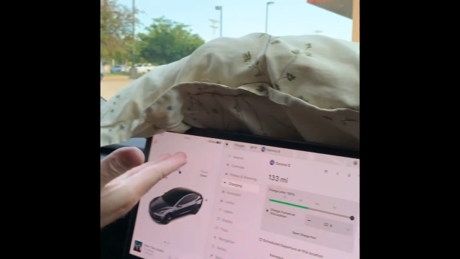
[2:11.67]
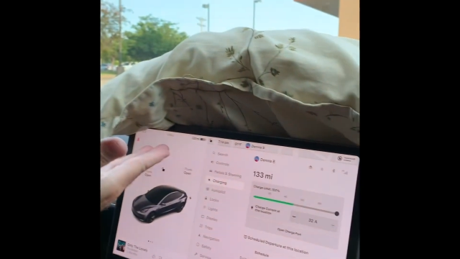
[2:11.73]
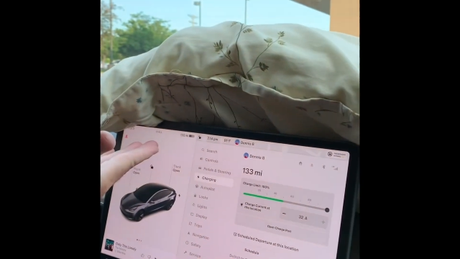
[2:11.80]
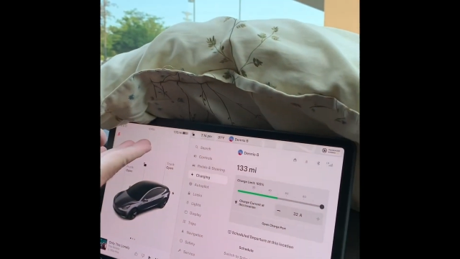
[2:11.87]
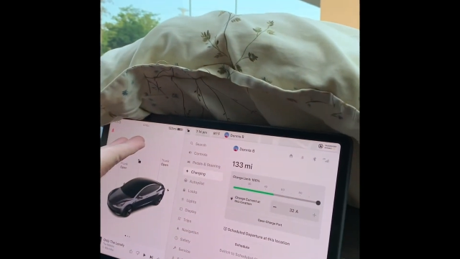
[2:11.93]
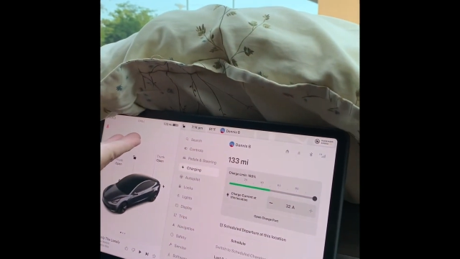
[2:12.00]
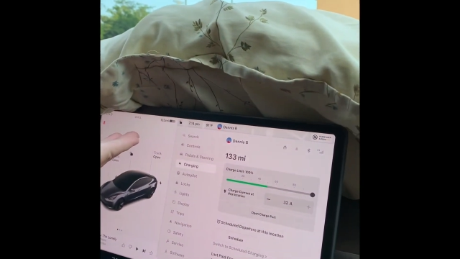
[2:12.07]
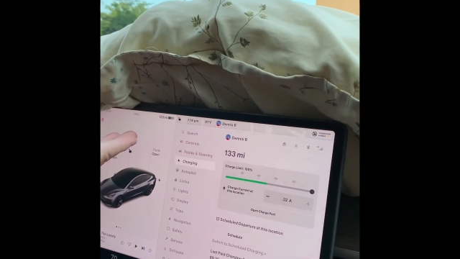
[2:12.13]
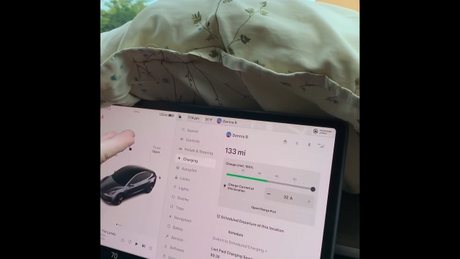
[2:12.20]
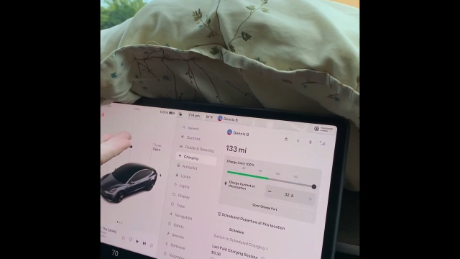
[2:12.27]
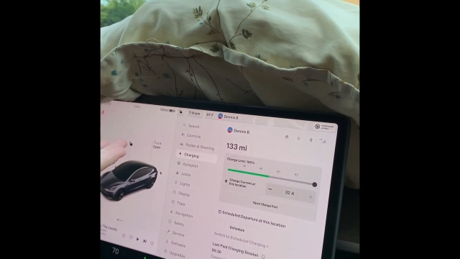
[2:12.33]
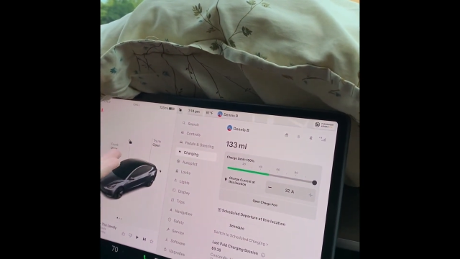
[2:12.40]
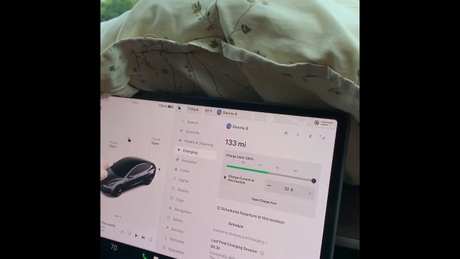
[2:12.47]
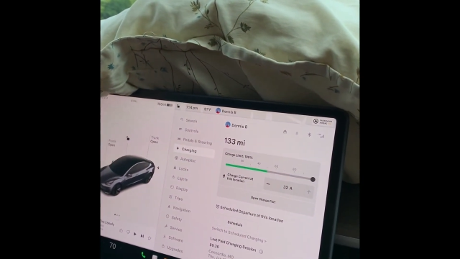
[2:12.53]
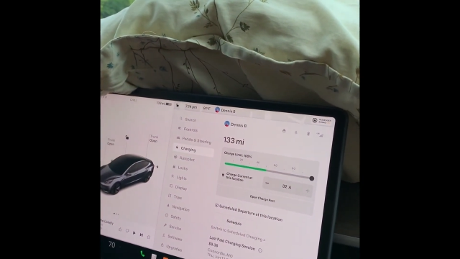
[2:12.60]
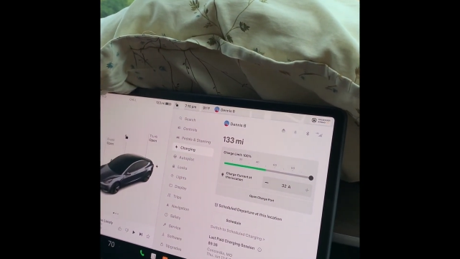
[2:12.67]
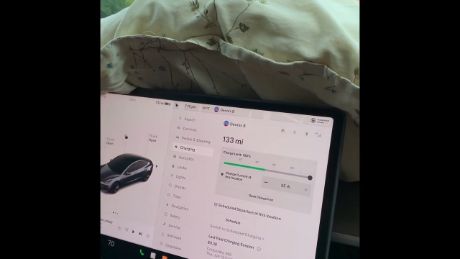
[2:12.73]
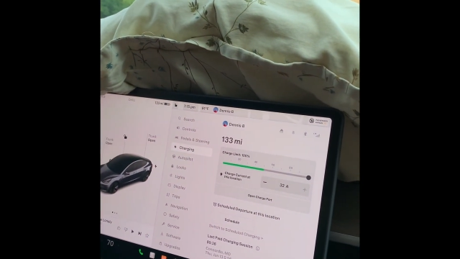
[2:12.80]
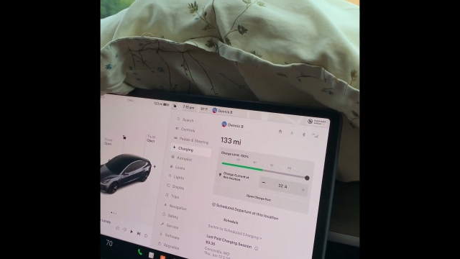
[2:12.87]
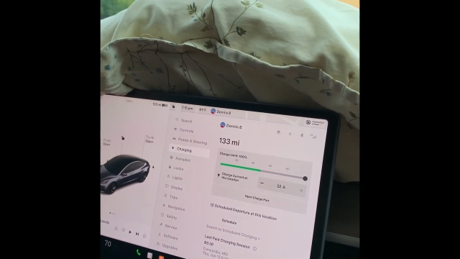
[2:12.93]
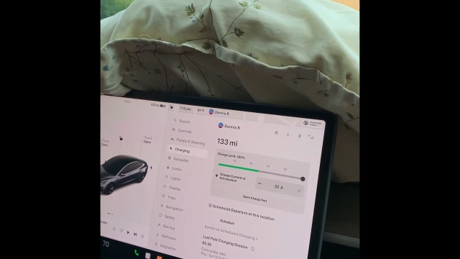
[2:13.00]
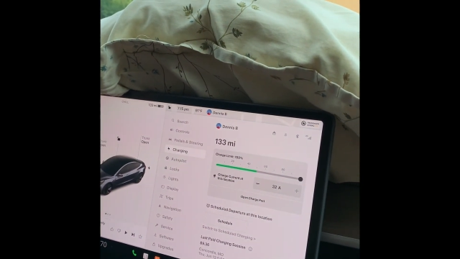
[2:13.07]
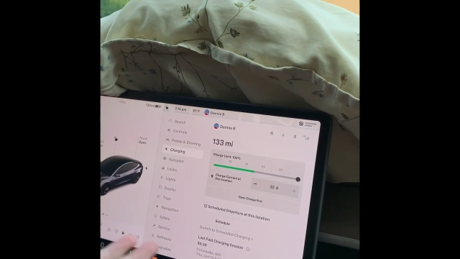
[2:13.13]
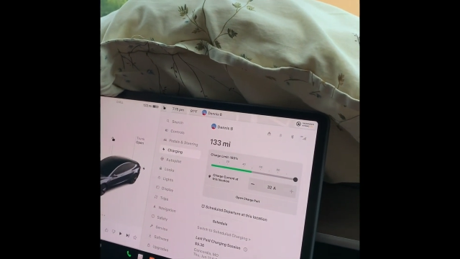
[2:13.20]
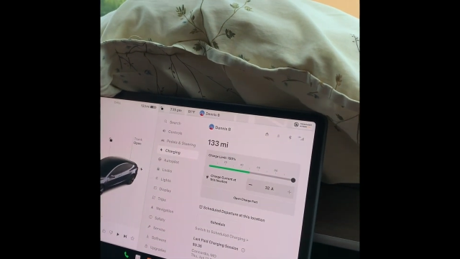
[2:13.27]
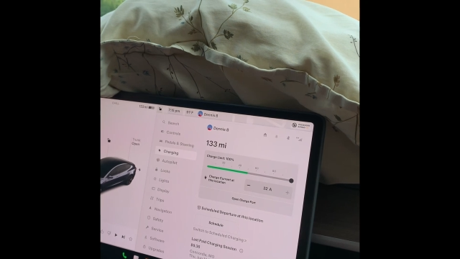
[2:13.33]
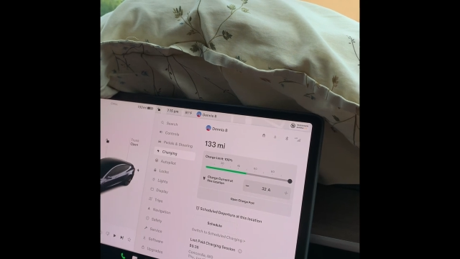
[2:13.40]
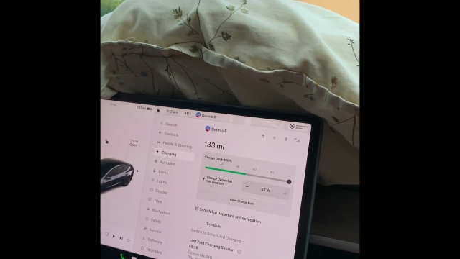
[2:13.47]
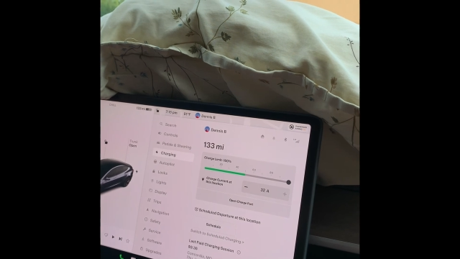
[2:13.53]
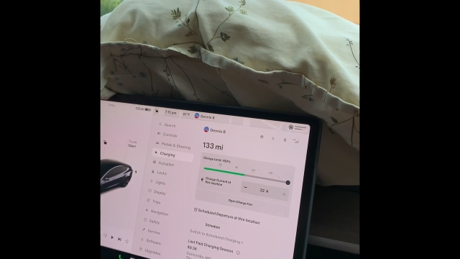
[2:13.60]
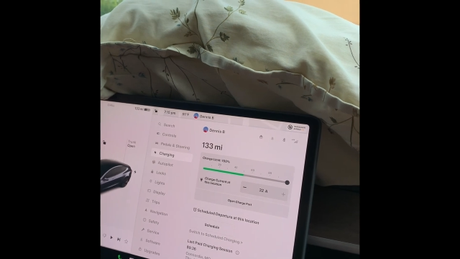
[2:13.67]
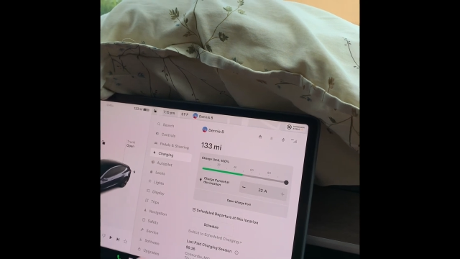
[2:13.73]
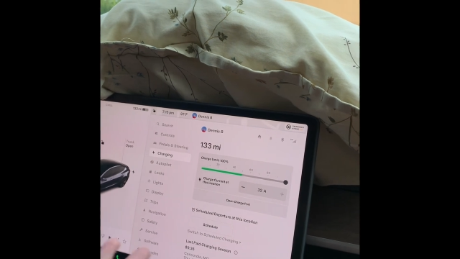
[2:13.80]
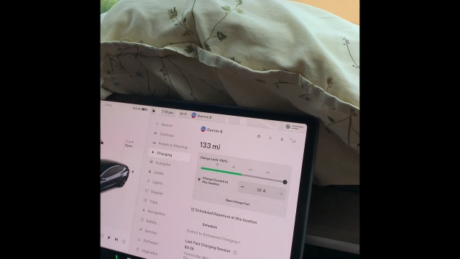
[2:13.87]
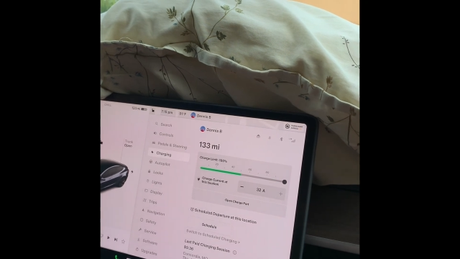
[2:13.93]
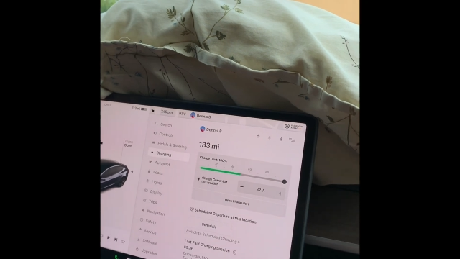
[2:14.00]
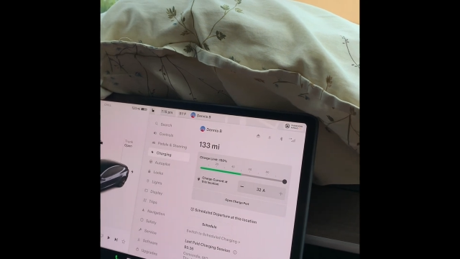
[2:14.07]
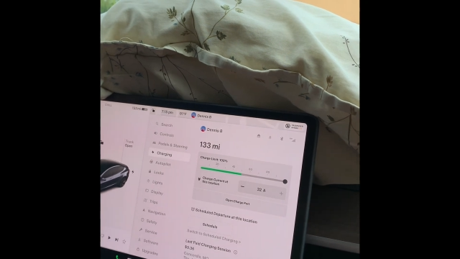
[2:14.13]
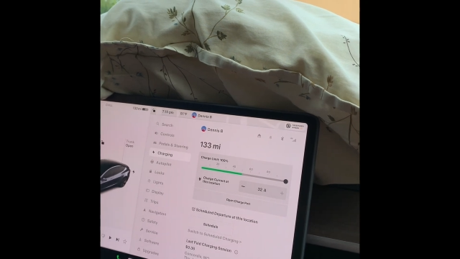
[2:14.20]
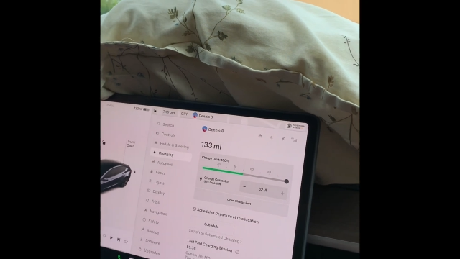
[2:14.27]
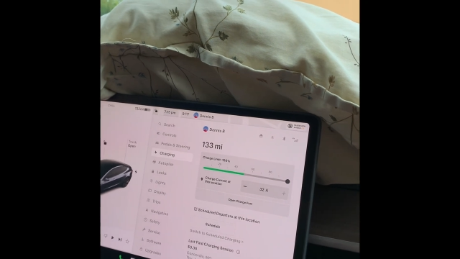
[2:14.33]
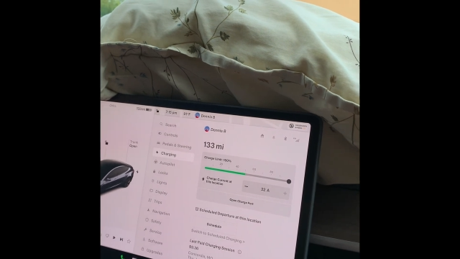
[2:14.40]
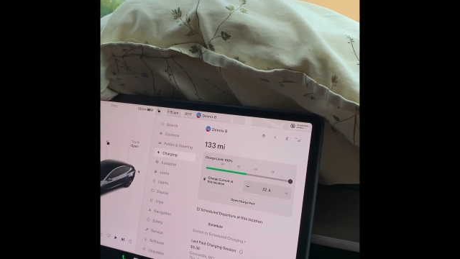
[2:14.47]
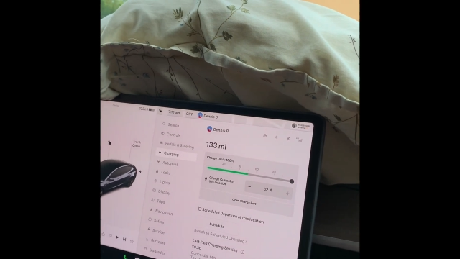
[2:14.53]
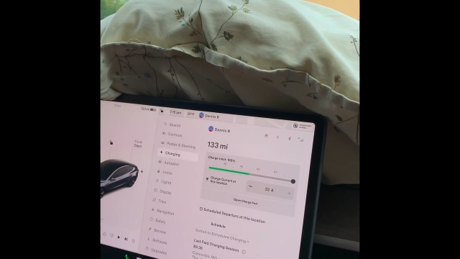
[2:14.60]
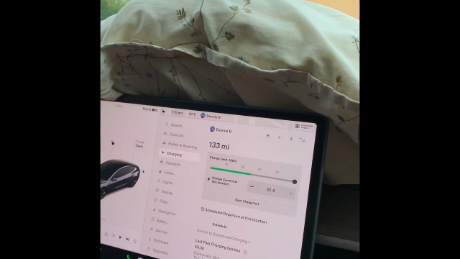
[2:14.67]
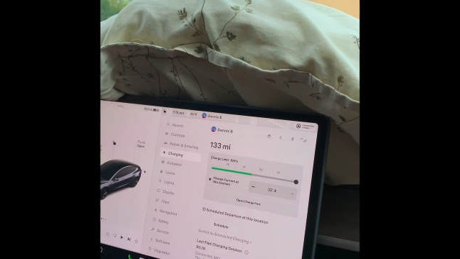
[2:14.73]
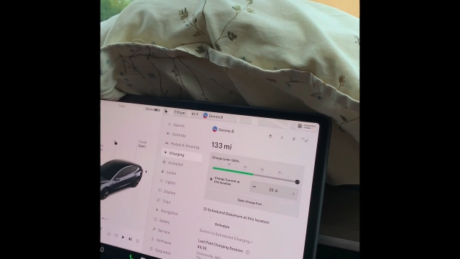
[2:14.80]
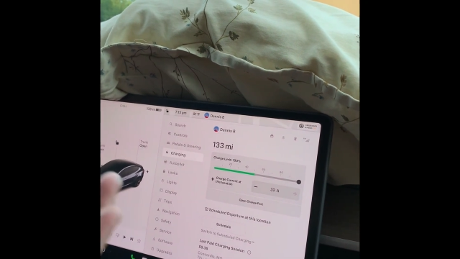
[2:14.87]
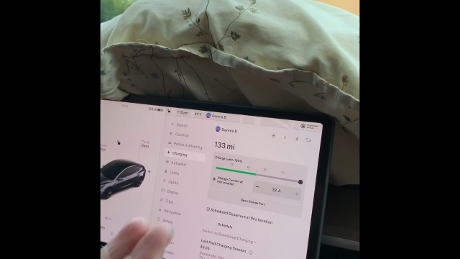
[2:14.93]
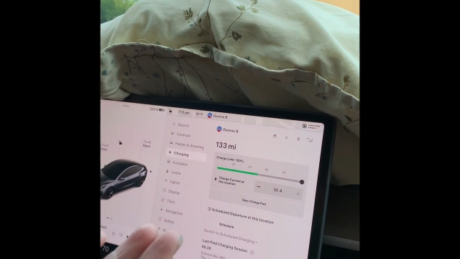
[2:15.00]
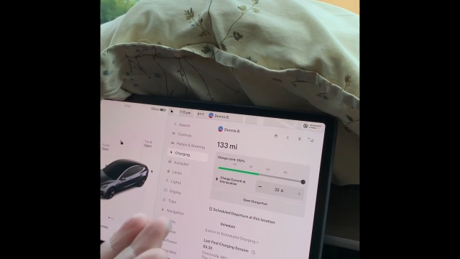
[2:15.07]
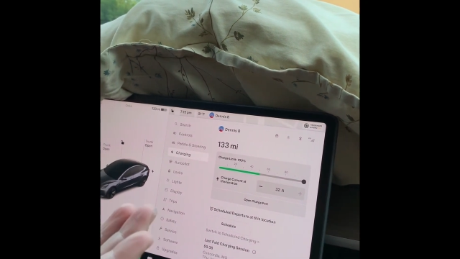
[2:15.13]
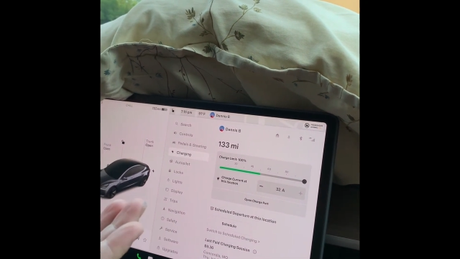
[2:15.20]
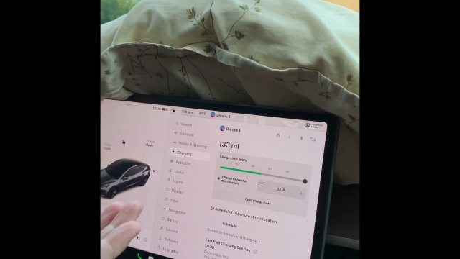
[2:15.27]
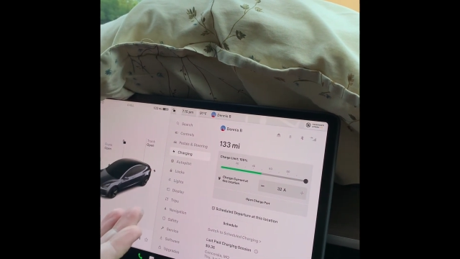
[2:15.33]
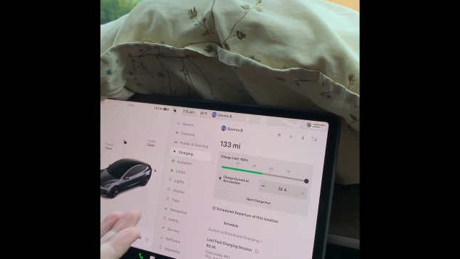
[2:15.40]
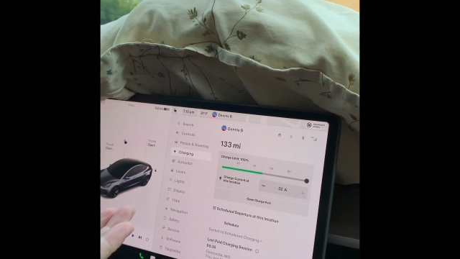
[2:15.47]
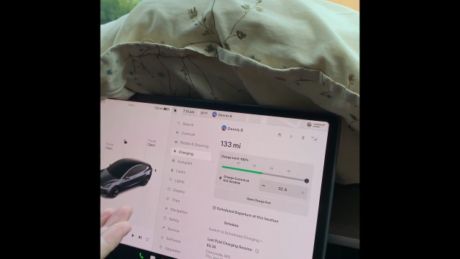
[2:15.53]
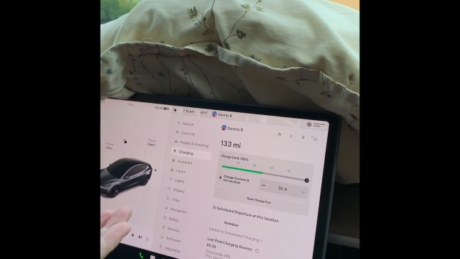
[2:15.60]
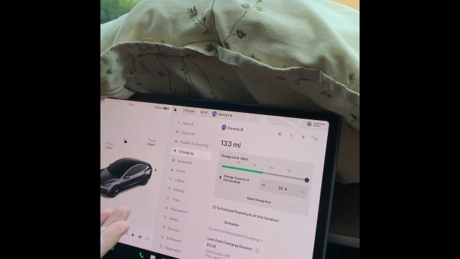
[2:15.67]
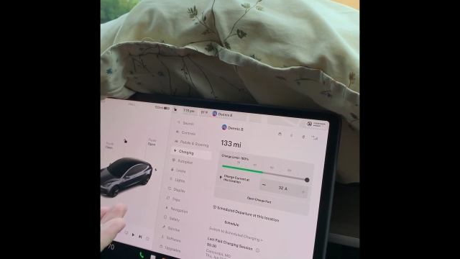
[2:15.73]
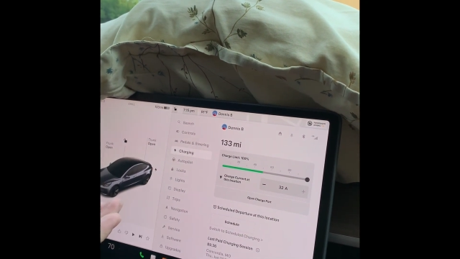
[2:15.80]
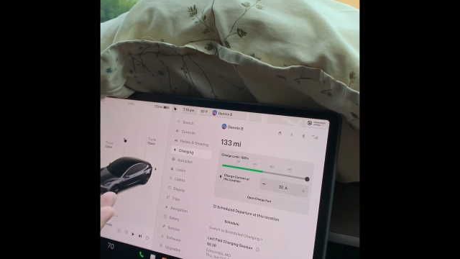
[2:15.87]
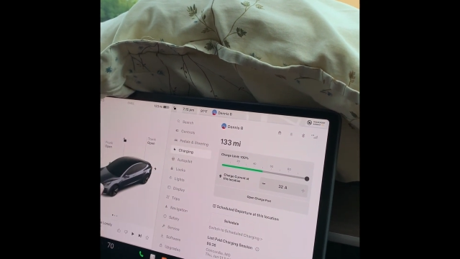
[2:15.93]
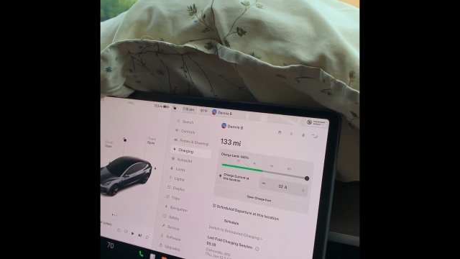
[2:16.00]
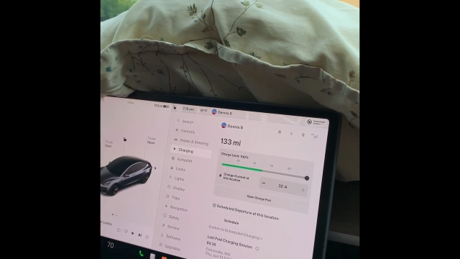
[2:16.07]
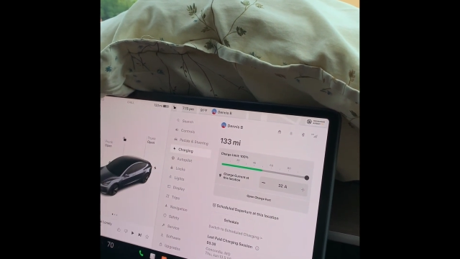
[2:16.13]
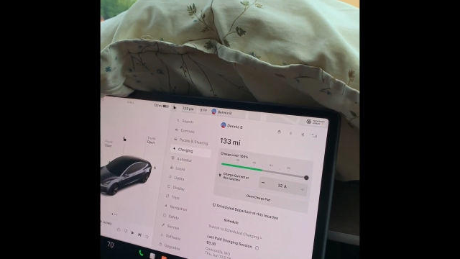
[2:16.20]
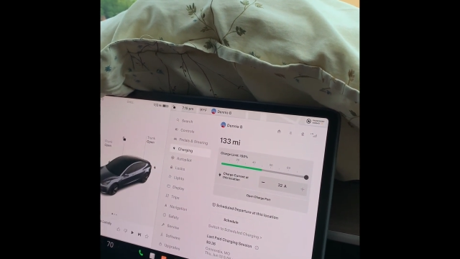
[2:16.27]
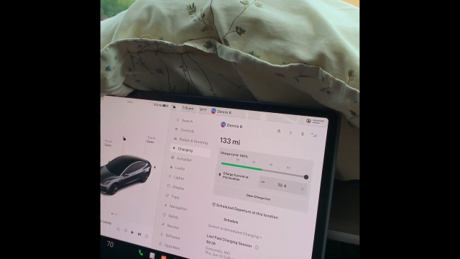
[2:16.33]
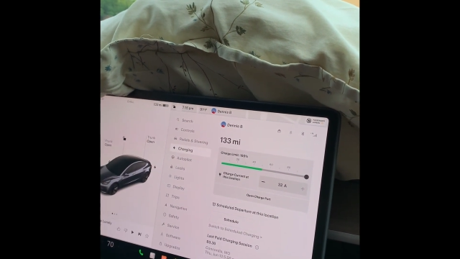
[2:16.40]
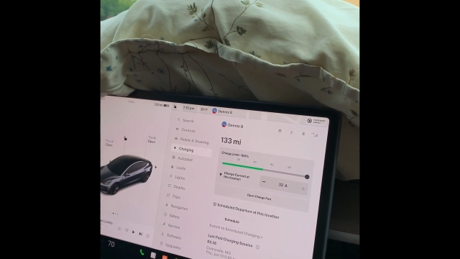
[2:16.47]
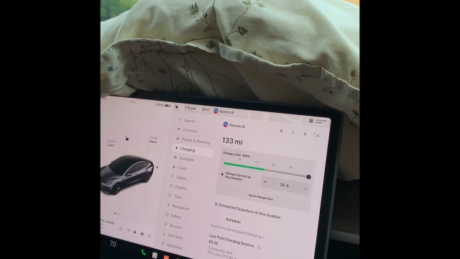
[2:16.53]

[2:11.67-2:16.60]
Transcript: No face is visible, so there are no lips to read.